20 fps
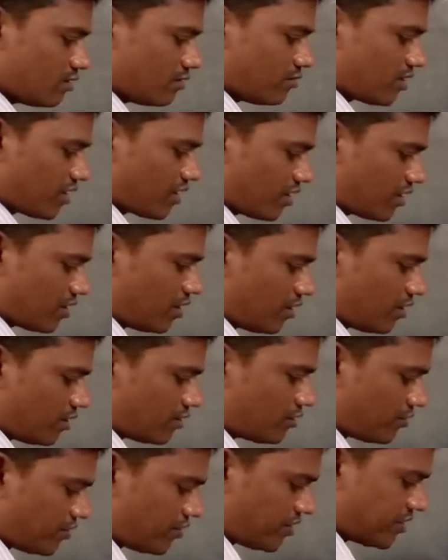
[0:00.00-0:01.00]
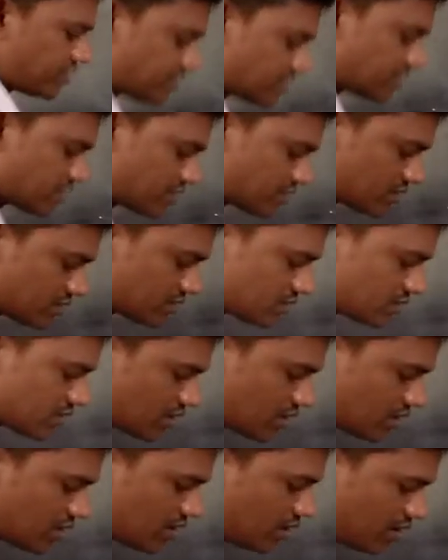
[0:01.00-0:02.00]
okay, 26,
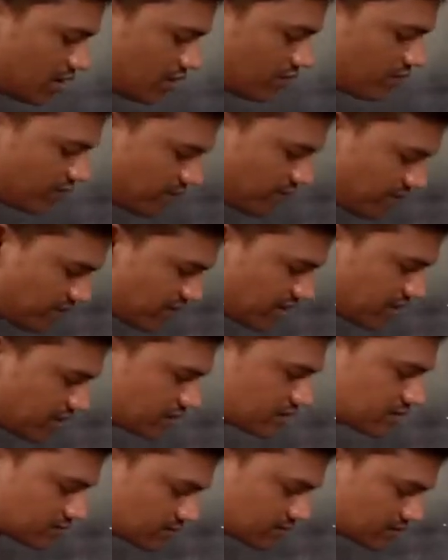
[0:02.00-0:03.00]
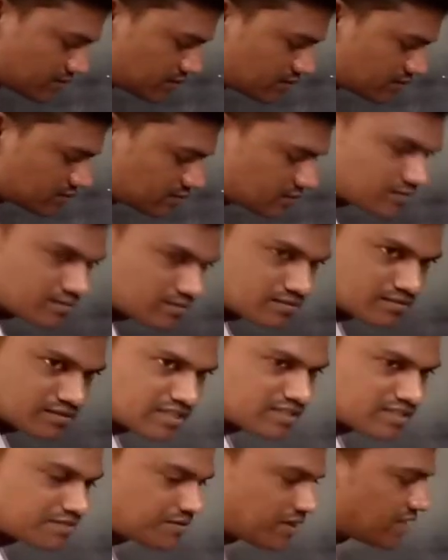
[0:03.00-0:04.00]
50,
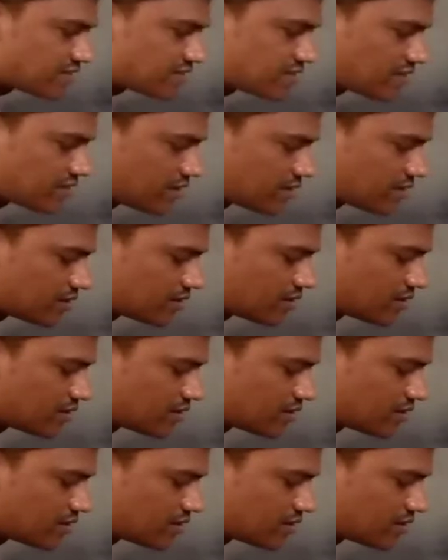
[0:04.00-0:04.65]
just you can say that,